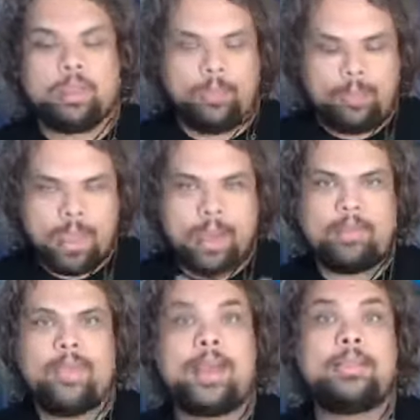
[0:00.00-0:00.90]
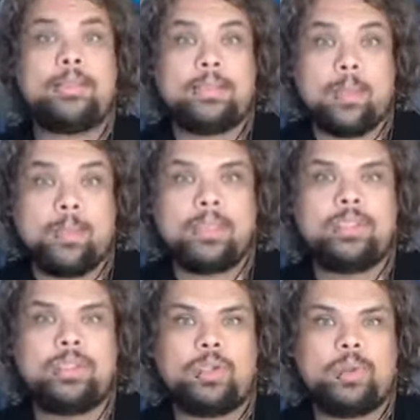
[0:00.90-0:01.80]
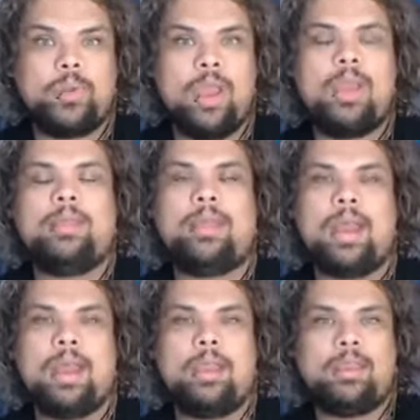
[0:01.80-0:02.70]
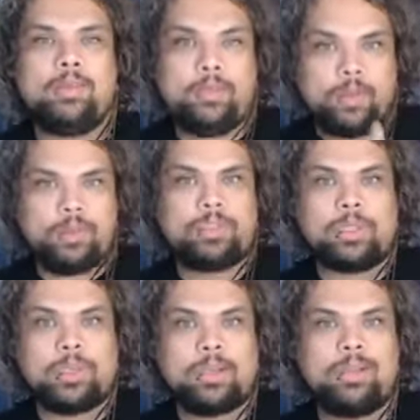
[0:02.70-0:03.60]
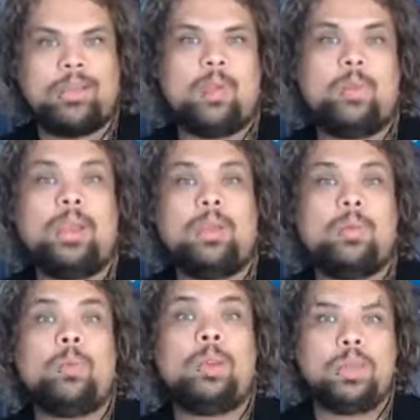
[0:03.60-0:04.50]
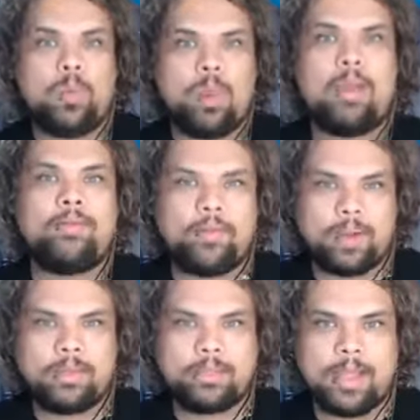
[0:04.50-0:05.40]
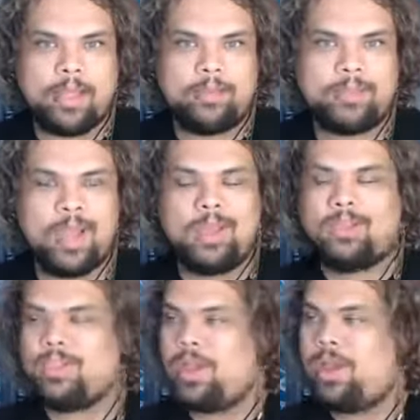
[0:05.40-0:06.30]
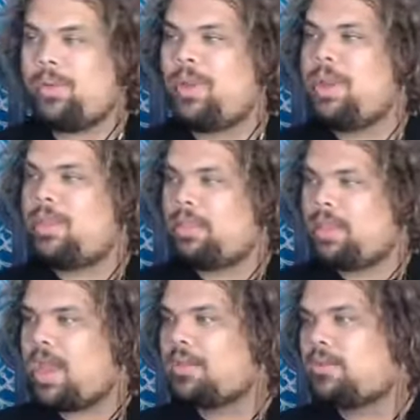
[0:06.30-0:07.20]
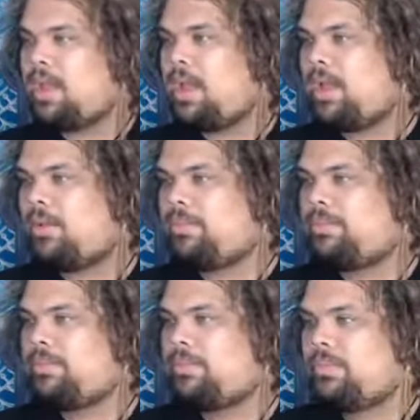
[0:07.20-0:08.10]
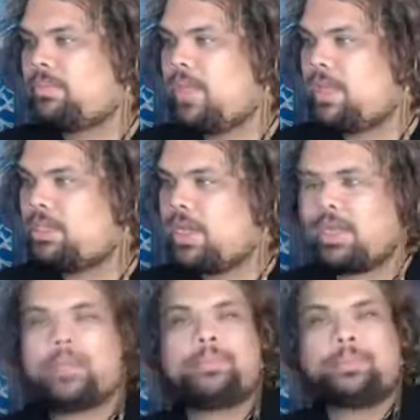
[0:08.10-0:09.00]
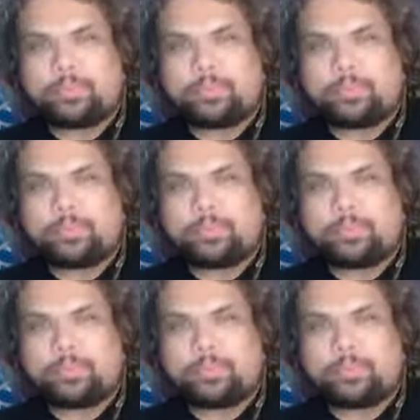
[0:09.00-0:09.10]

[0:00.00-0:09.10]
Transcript: manifest and step into that future that we really want for ourselves. So that, hey, Johnny.